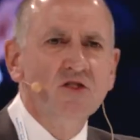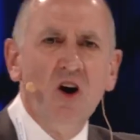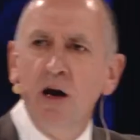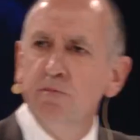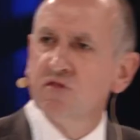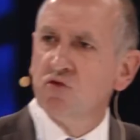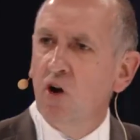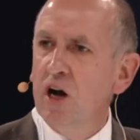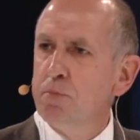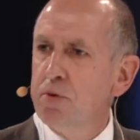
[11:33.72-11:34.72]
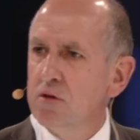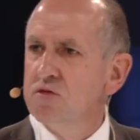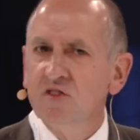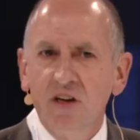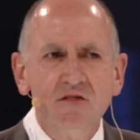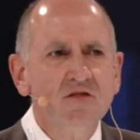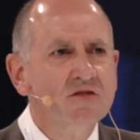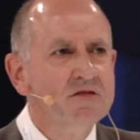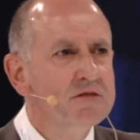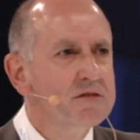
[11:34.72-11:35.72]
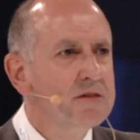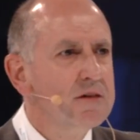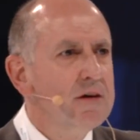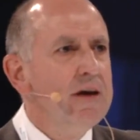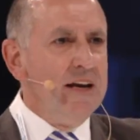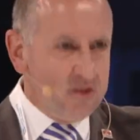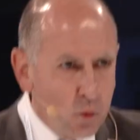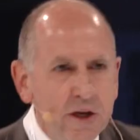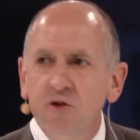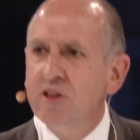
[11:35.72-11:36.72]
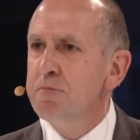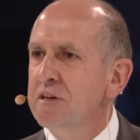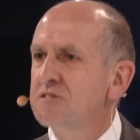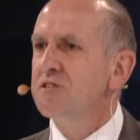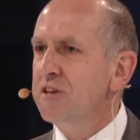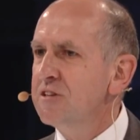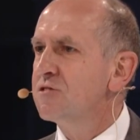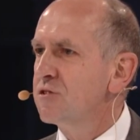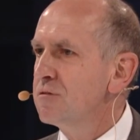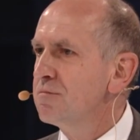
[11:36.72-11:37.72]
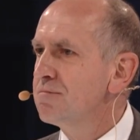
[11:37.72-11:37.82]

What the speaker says: time to write a process is when you're in the midst of the incident.